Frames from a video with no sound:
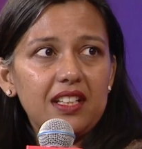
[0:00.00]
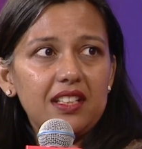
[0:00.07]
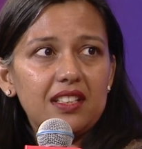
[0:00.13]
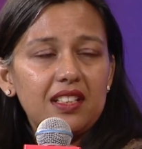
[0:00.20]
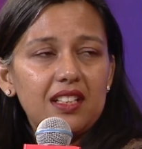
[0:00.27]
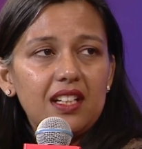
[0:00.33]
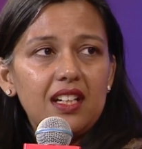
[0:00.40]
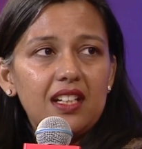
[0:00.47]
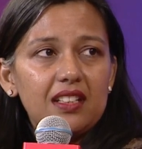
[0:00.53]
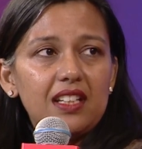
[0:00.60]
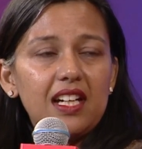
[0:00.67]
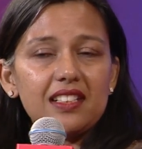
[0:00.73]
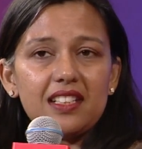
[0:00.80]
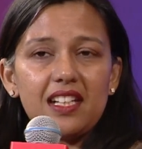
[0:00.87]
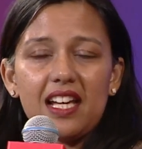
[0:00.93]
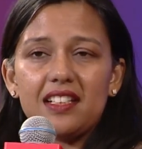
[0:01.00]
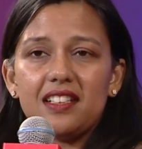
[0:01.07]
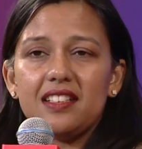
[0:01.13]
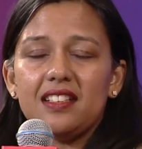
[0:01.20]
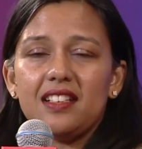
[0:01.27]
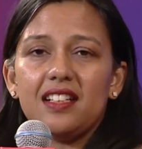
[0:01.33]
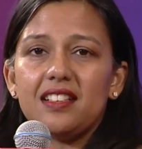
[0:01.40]
Right.
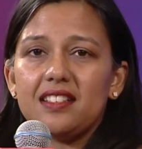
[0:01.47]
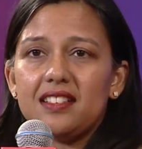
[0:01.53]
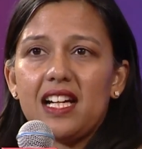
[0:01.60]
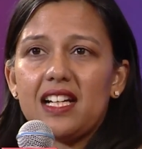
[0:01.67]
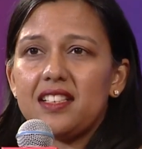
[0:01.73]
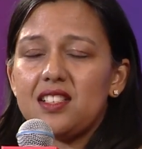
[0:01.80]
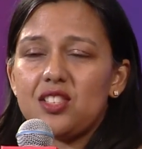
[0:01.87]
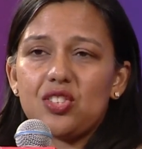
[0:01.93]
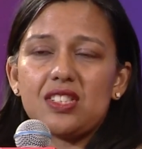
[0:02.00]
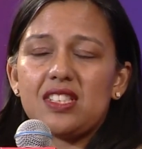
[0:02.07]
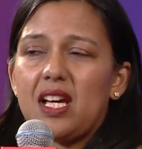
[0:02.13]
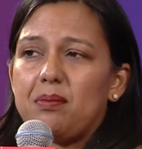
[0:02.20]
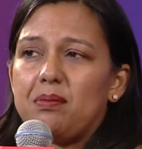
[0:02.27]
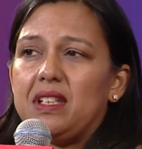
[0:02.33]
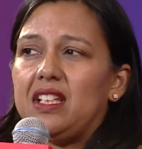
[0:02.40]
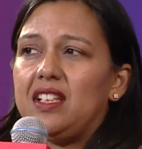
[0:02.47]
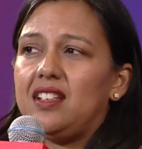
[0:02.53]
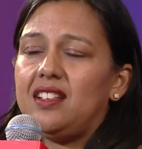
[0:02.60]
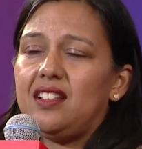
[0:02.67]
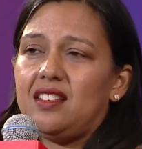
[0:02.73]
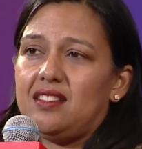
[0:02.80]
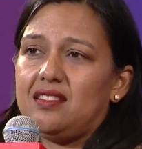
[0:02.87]
That is just
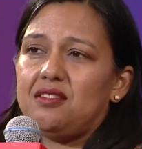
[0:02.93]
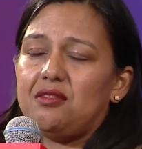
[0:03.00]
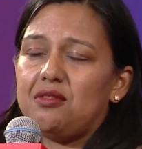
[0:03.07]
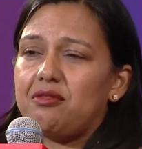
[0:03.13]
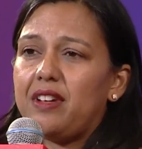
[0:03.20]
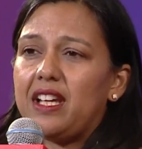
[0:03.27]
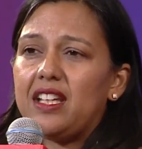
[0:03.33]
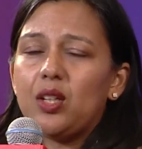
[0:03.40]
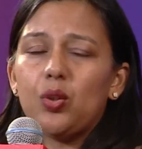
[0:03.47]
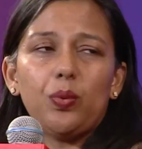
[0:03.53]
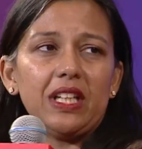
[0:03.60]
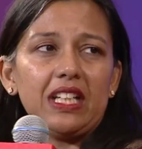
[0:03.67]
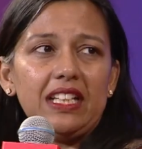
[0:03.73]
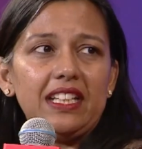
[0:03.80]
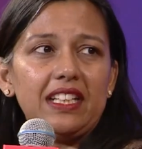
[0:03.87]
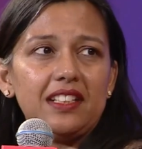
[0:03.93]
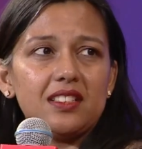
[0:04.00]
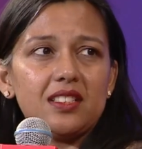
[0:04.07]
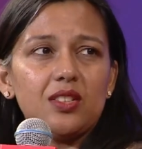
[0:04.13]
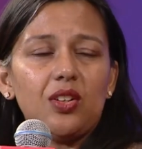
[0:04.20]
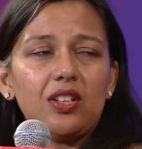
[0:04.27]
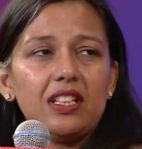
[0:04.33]
happening very quickly. It's
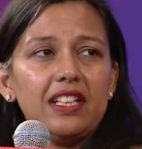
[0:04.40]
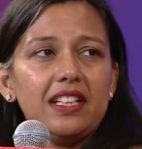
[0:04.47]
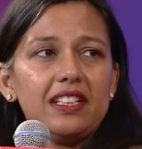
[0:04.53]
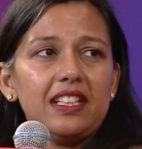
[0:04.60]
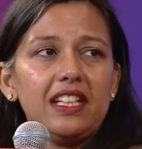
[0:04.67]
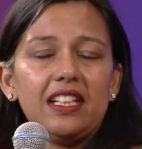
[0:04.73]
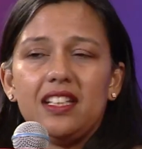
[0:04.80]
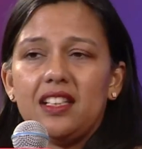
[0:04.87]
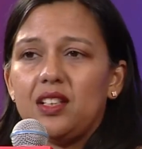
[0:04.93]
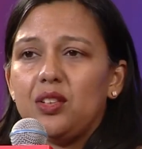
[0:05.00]
not like taking